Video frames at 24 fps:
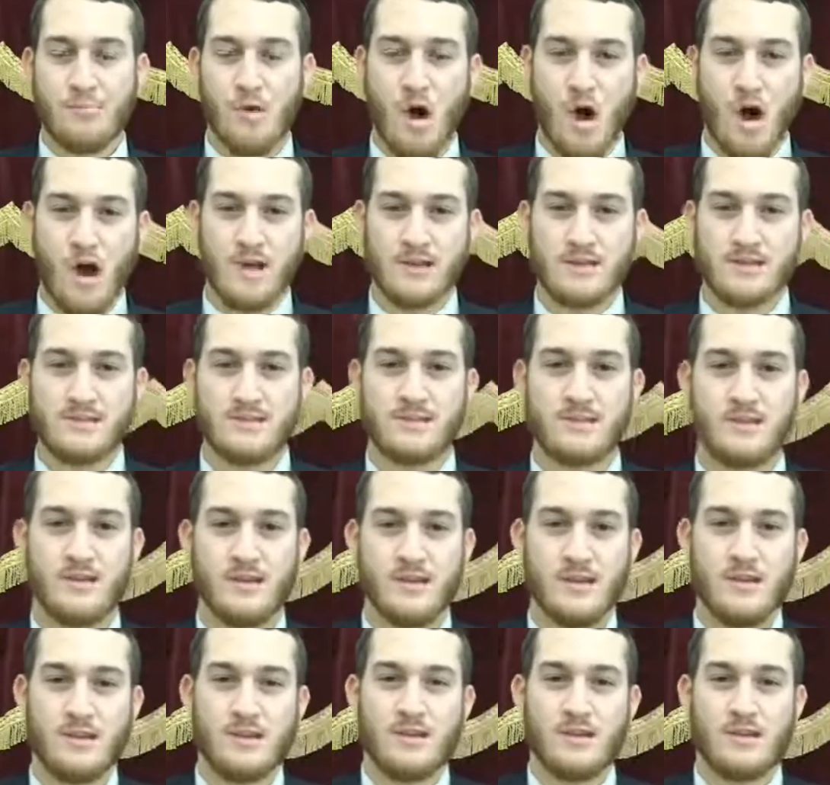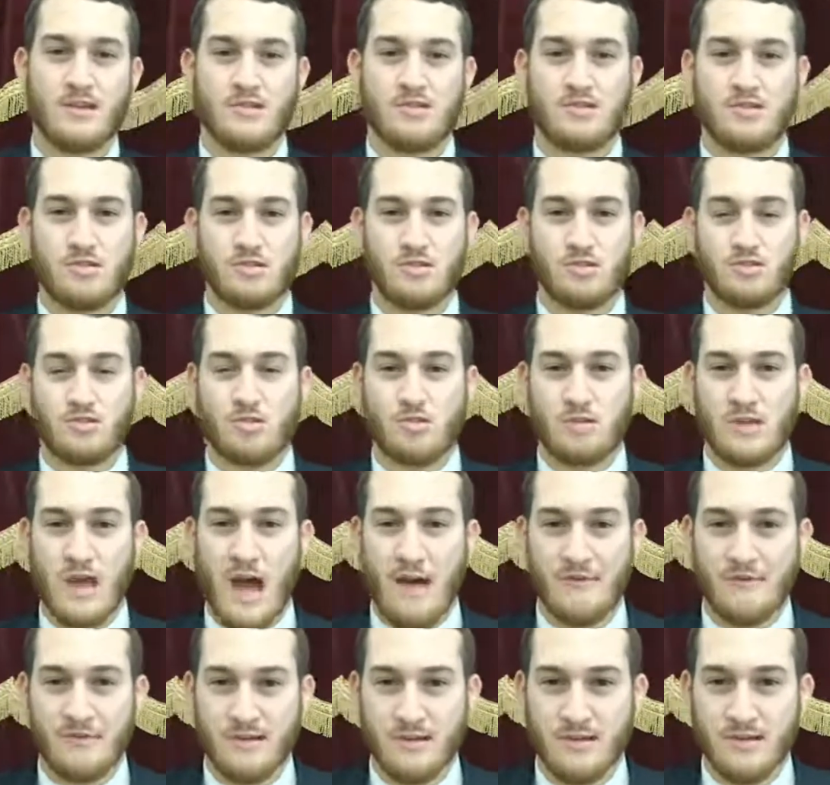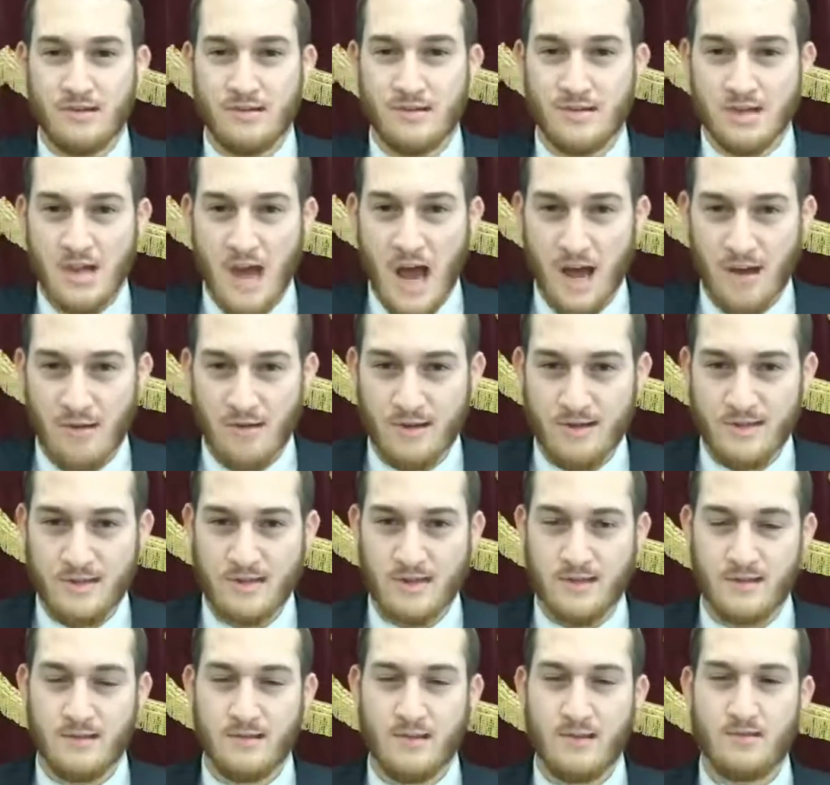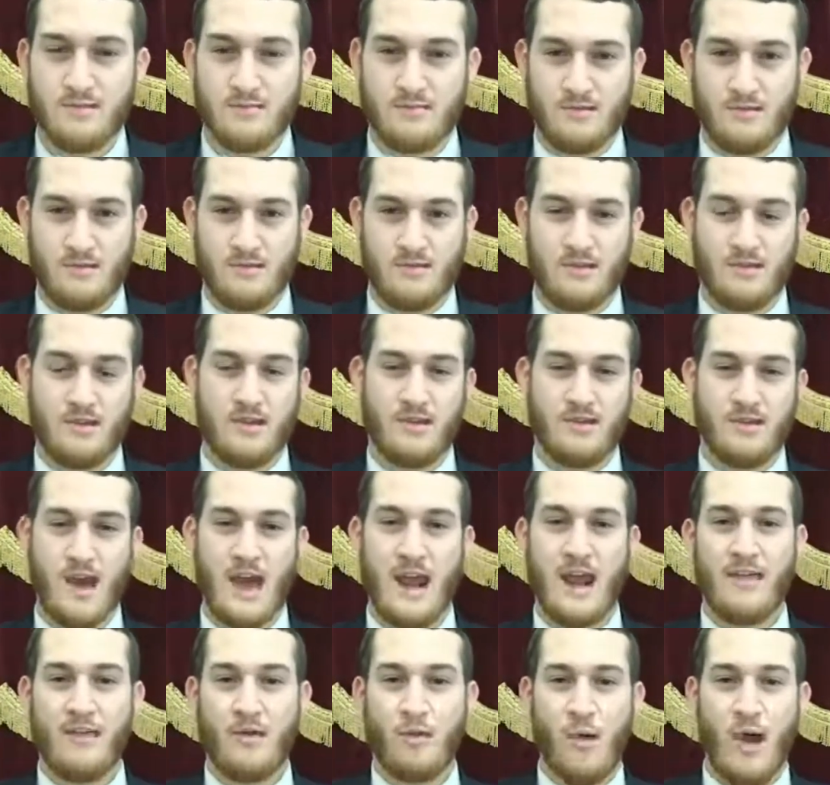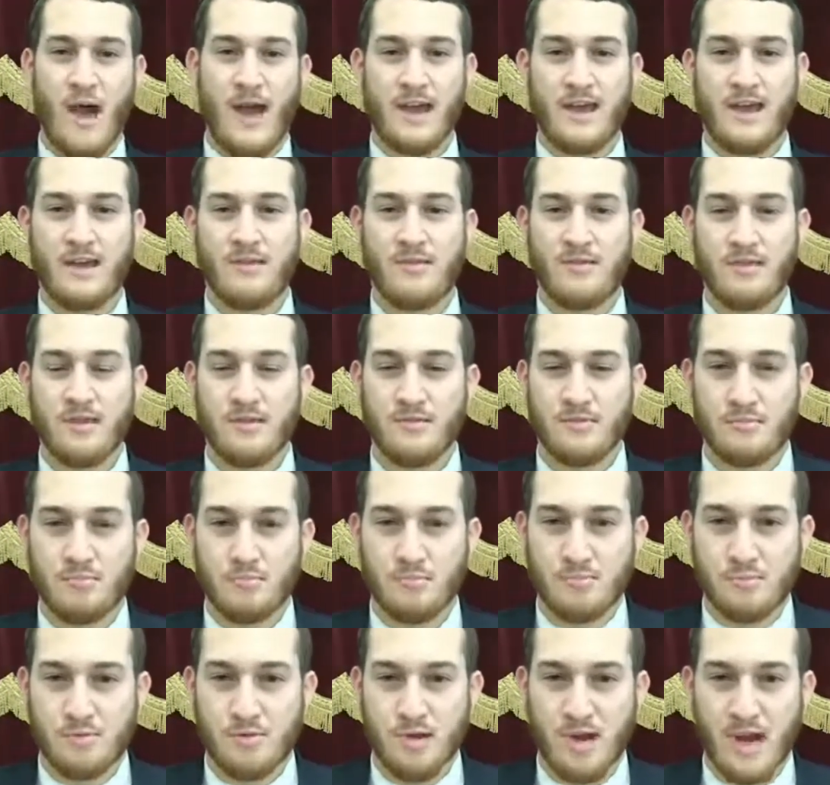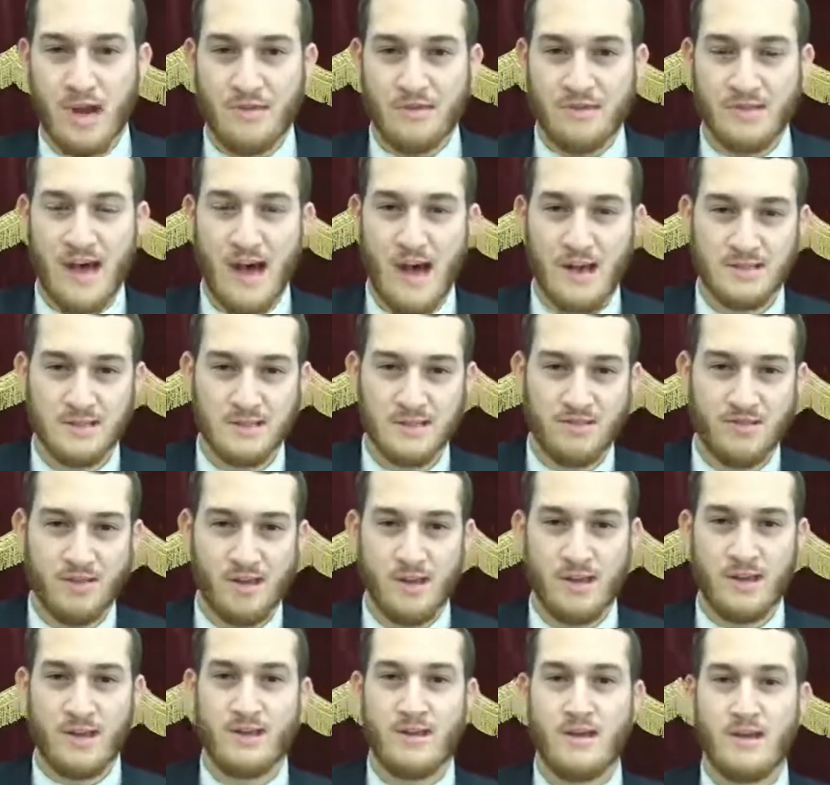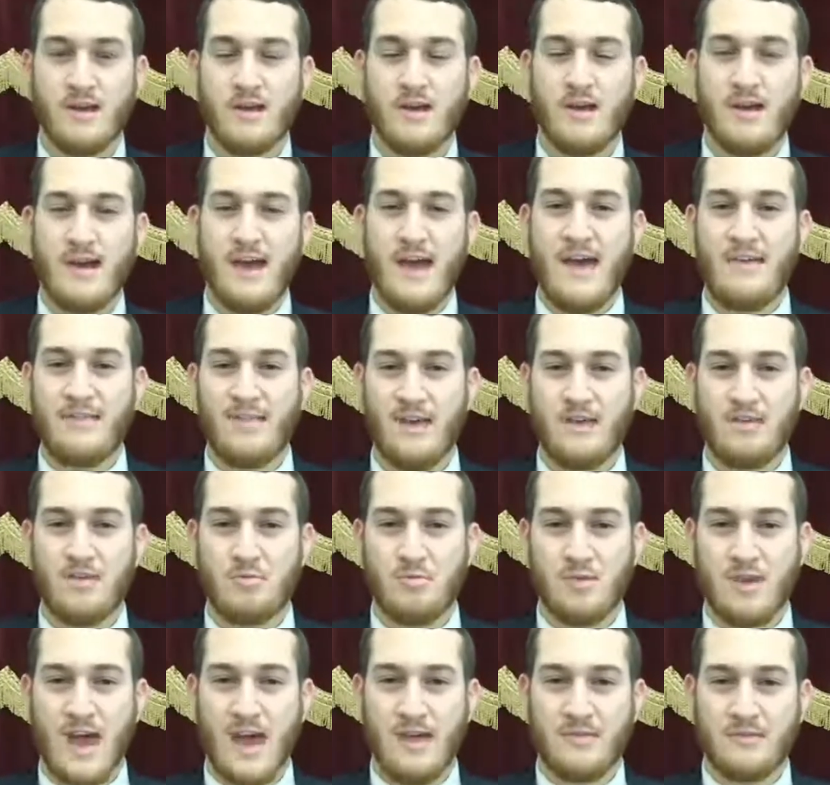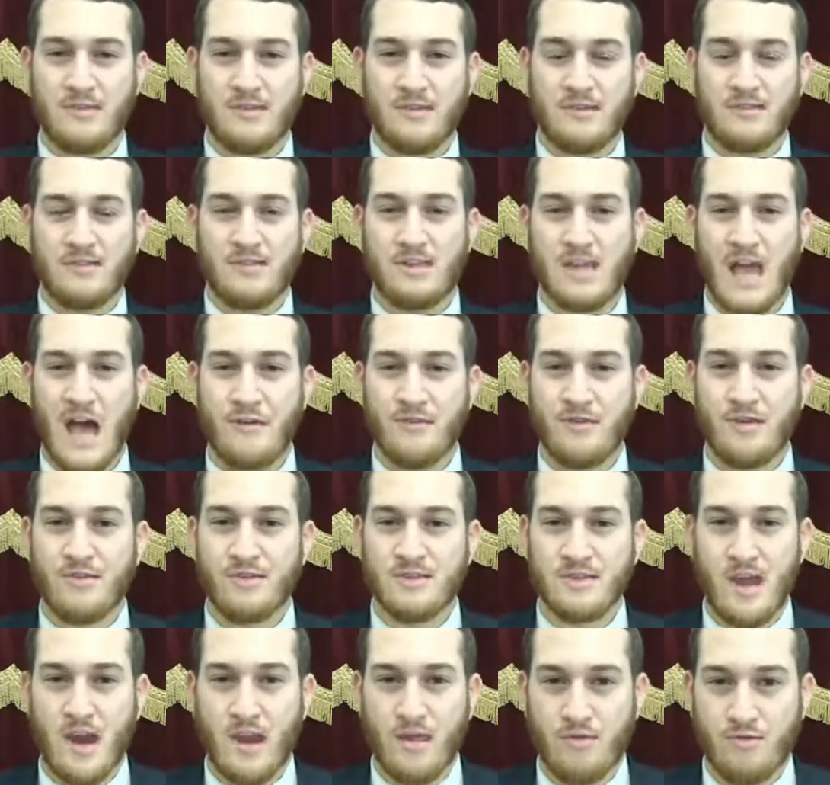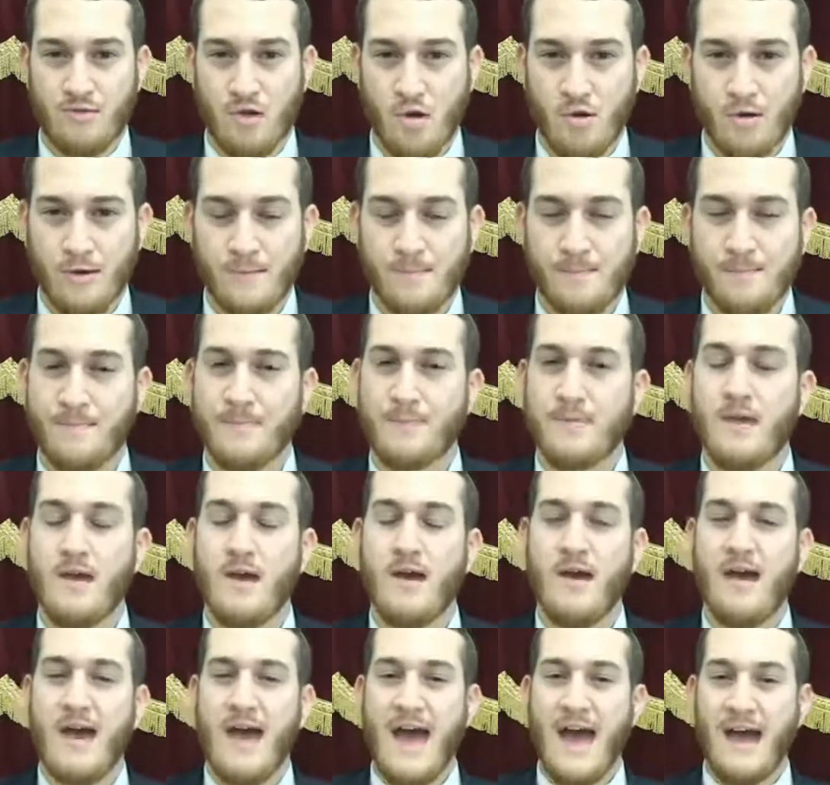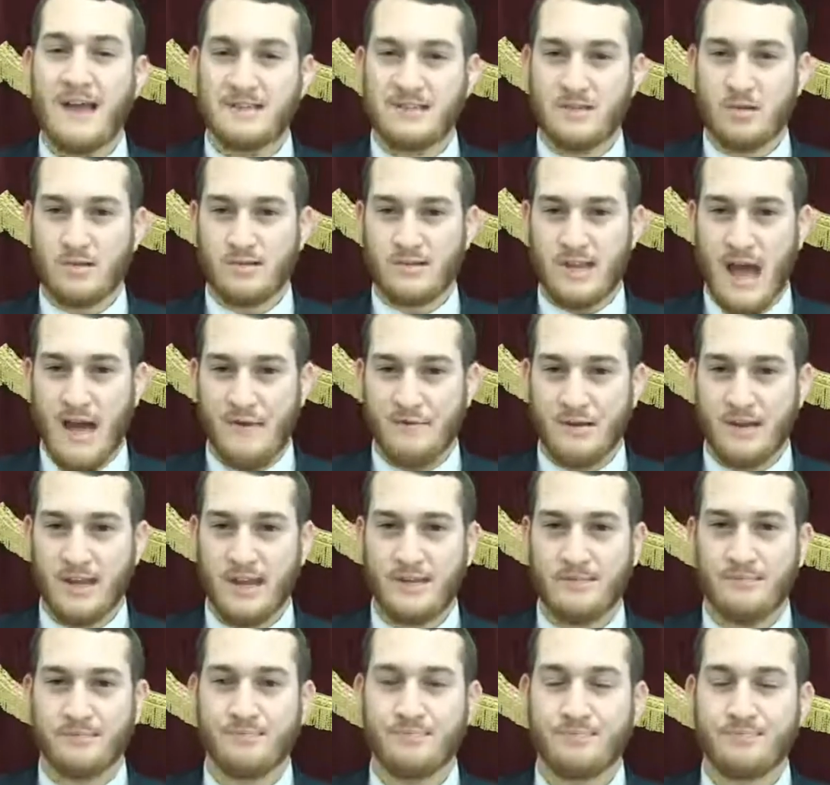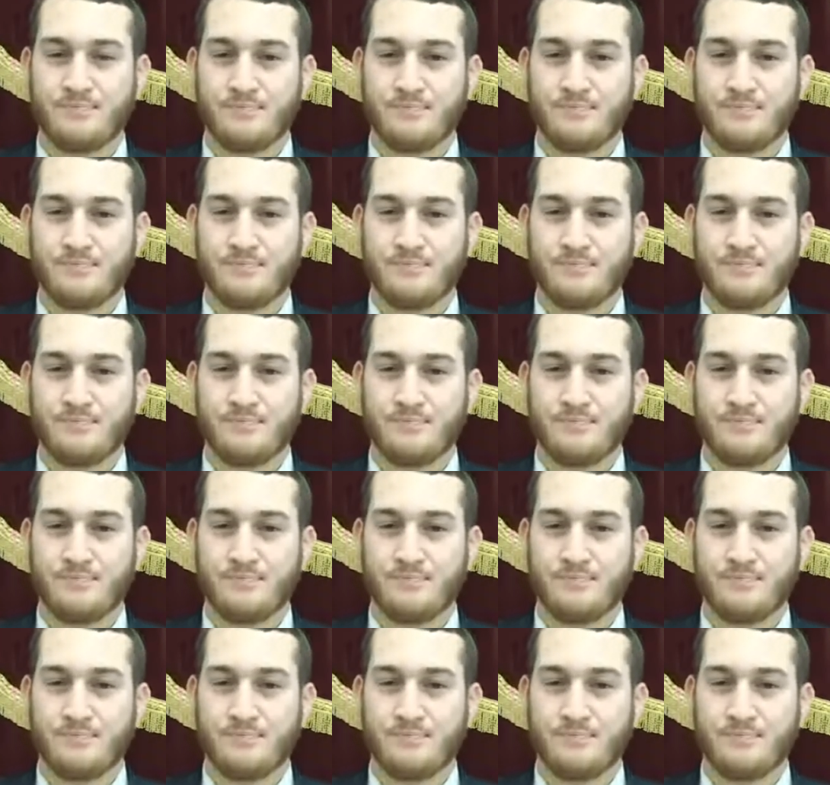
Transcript: paused to daven shachris. They got out of the wagon, took out their talis and tefillin, and they began to daven on the side of the road. As they were davening,